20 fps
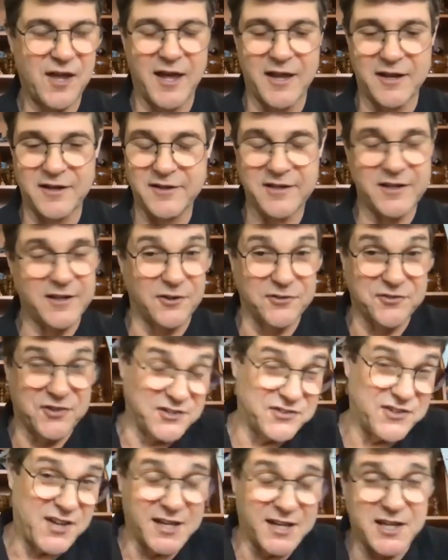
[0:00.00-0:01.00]
and
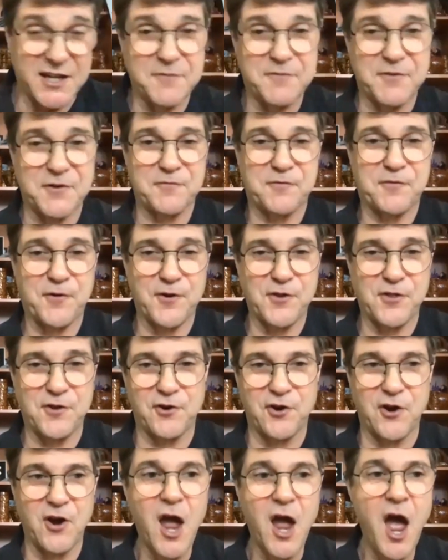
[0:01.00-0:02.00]
to take it even
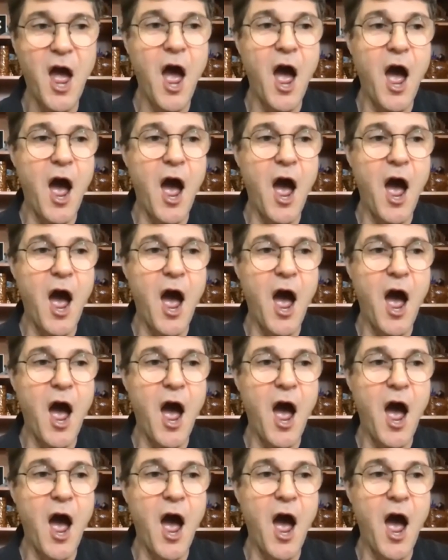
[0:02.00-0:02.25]
further,